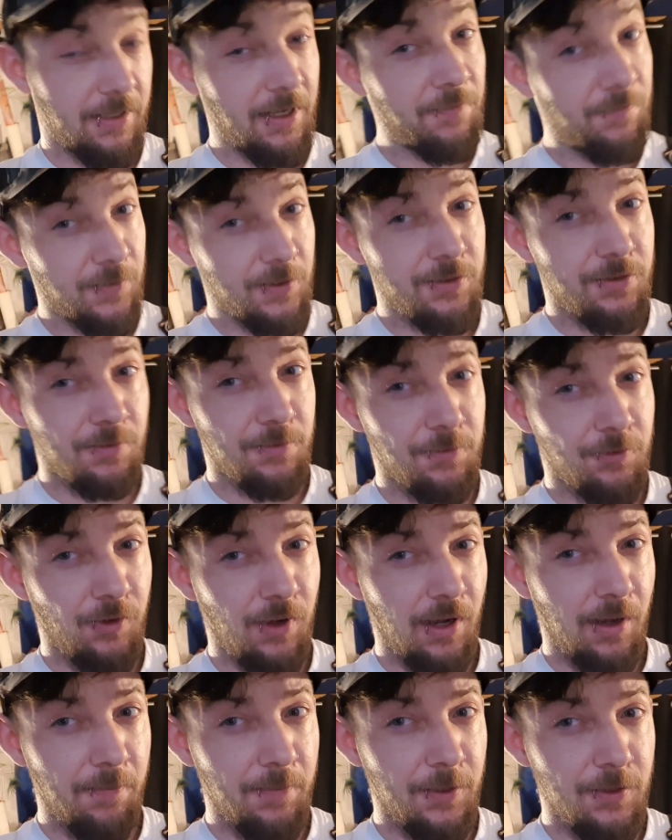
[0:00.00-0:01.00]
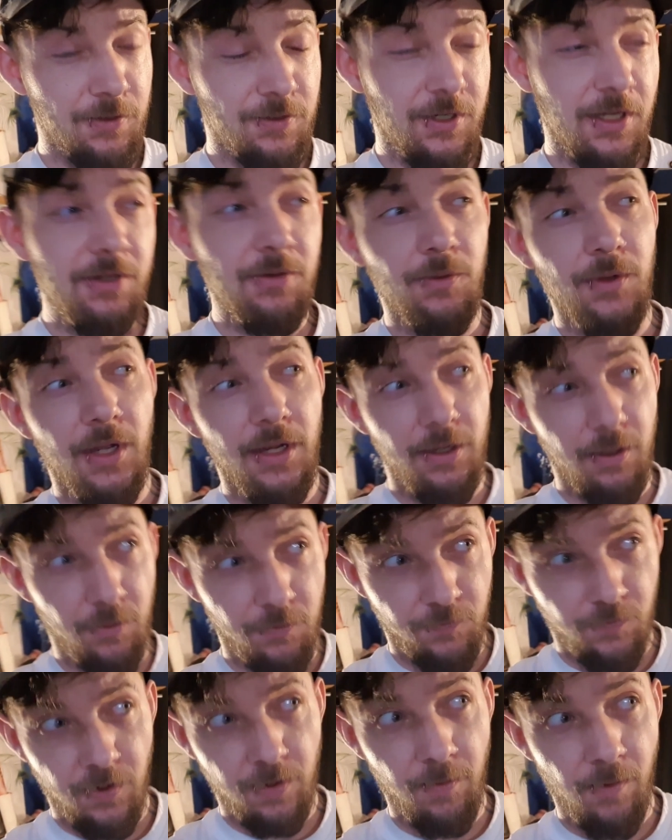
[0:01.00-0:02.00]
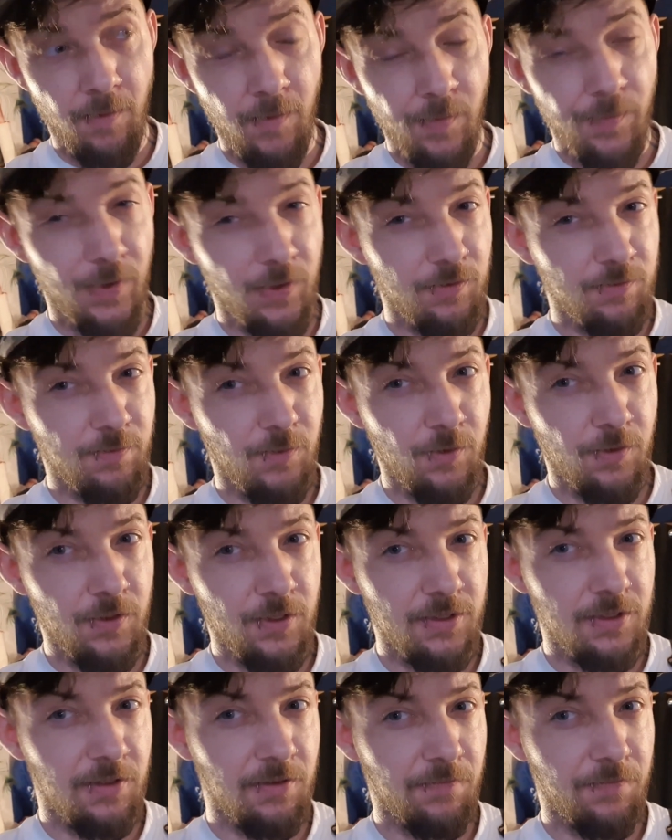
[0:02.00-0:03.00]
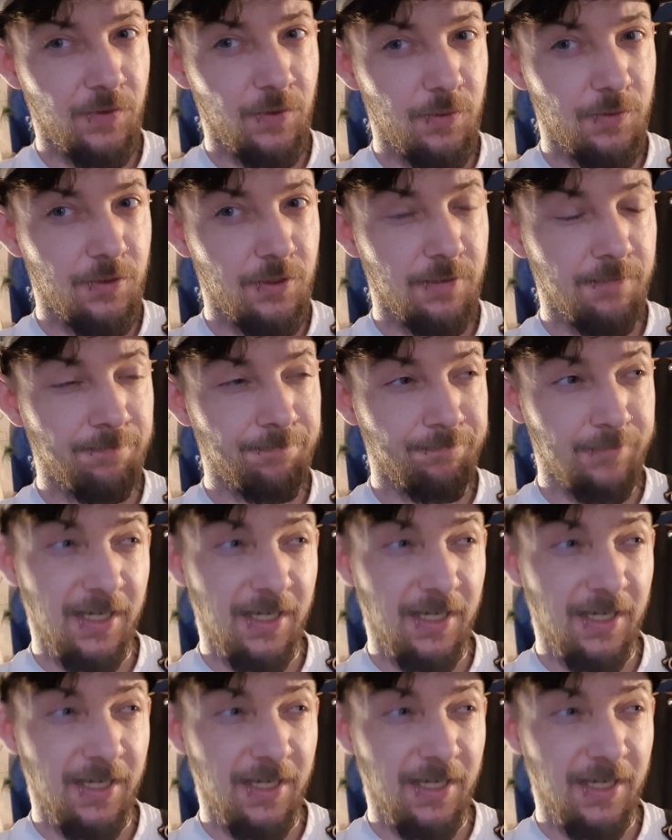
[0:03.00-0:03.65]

definitely subscribe, because then you'll get notified when we post more things in the future,